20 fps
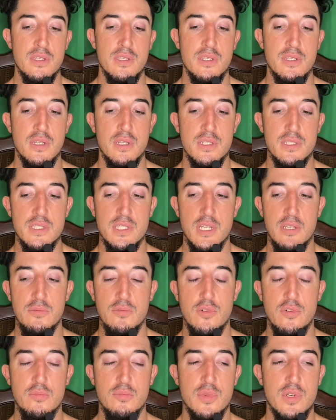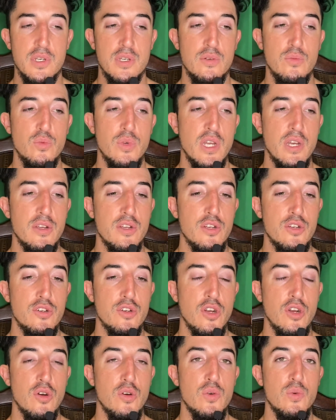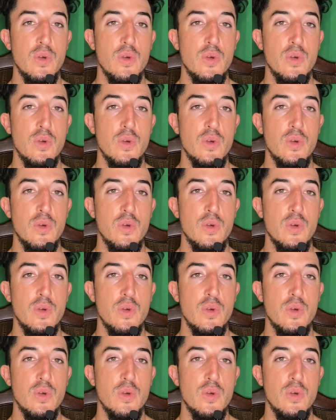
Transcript: Not same old, but we out here growing,